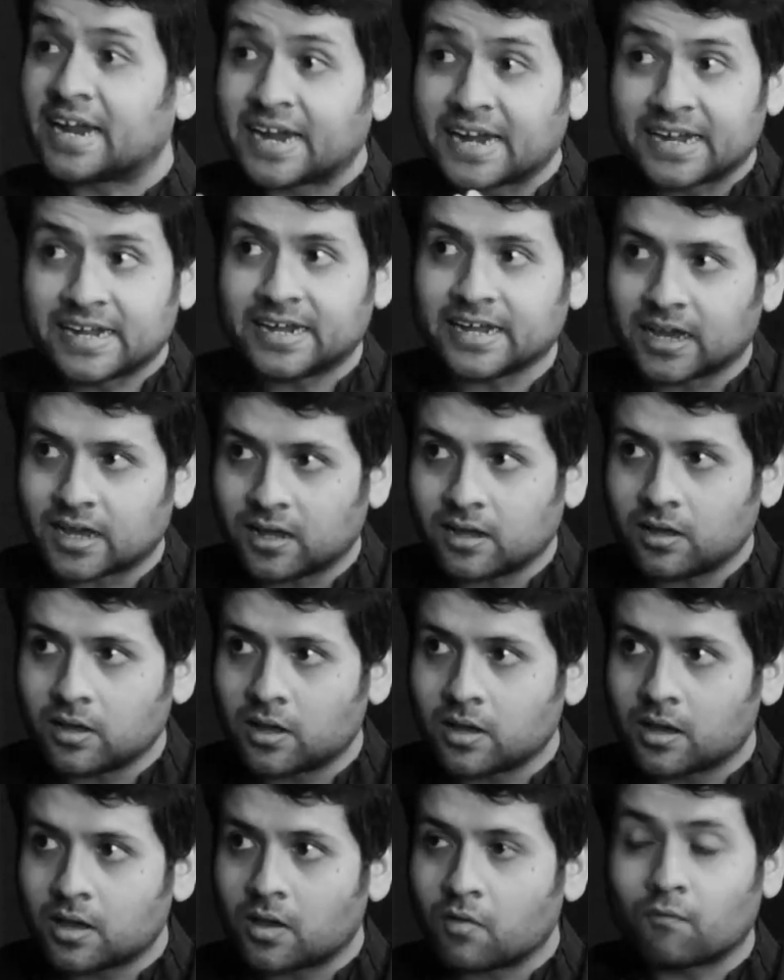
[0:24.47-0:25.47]
India
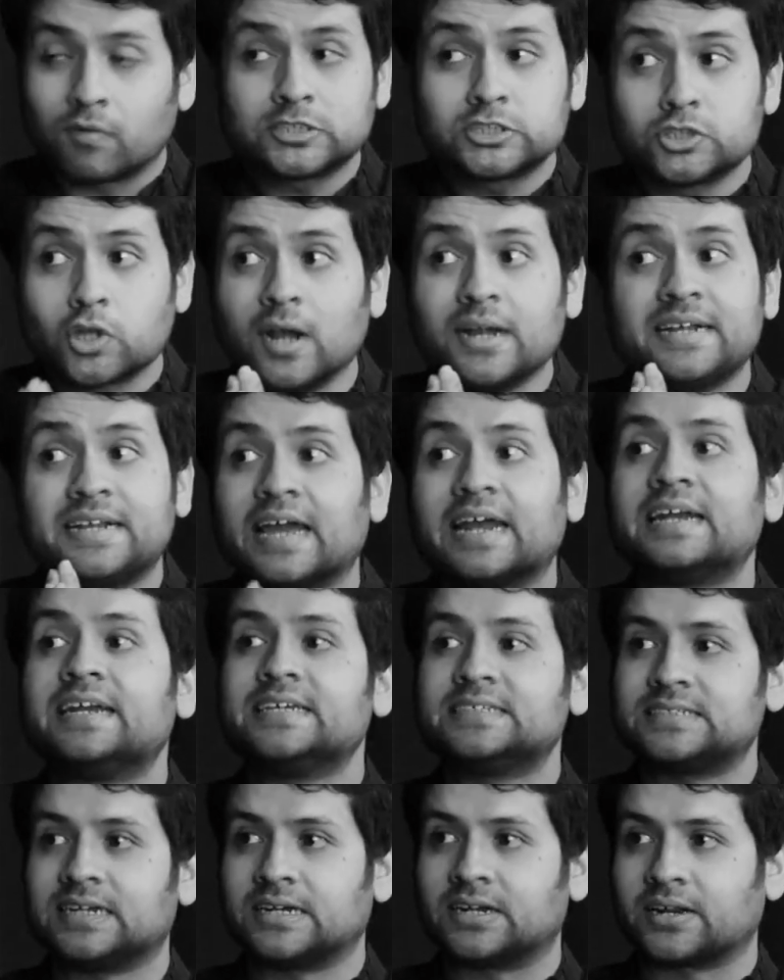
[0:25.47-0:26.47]
was not
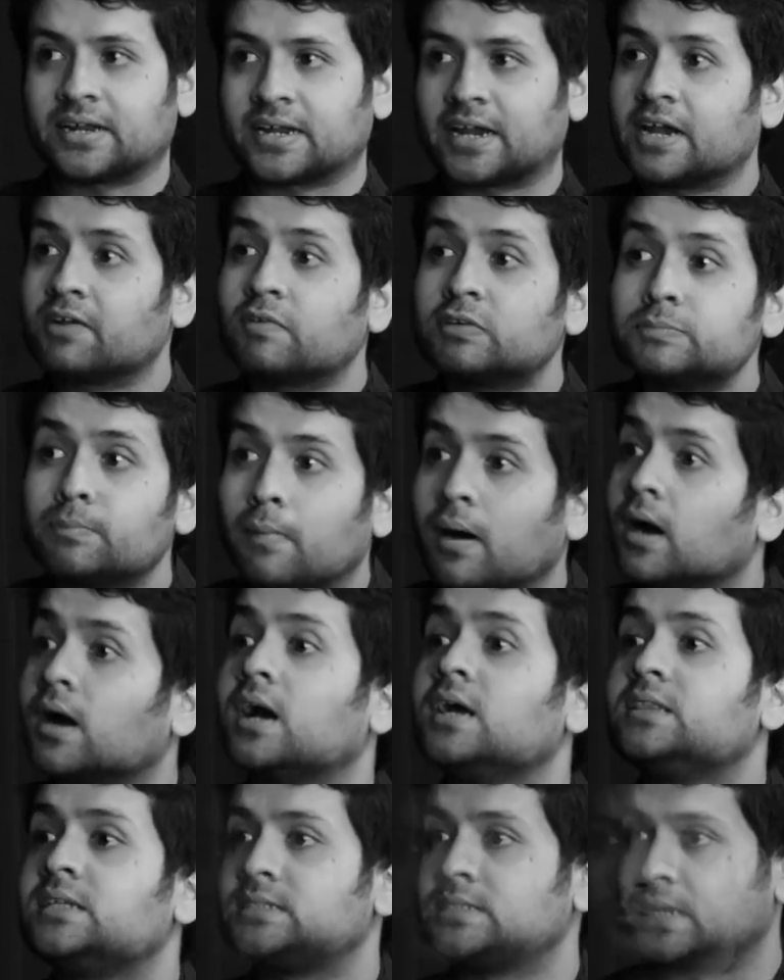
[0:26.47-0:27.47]
Delhi centric, it was
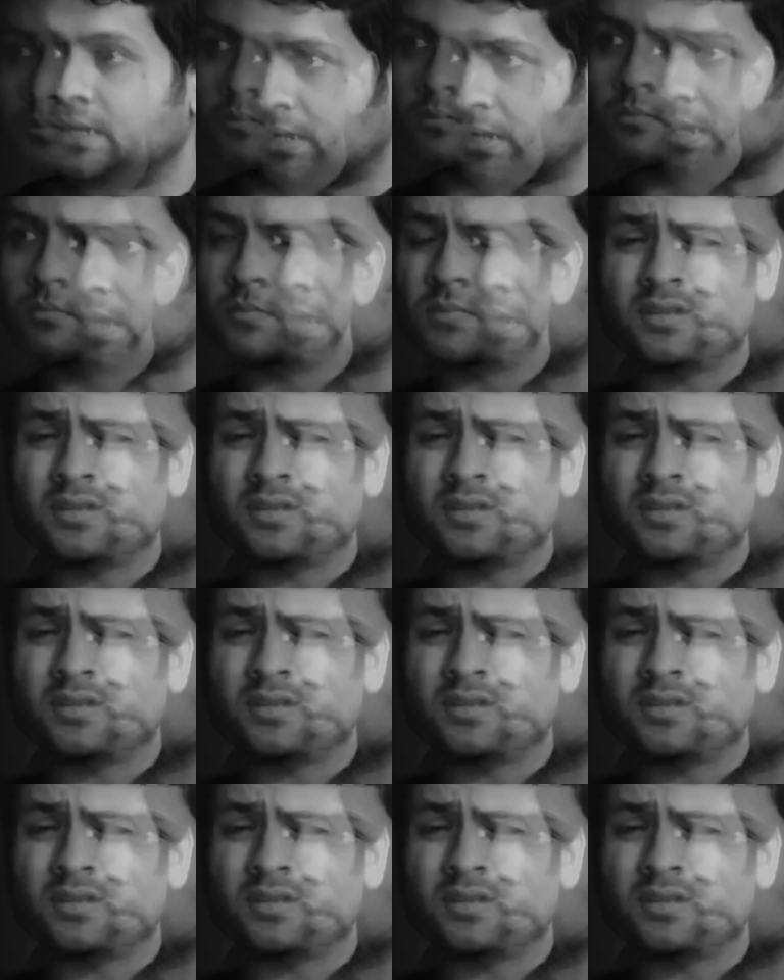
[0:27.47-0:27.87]
Magad centric.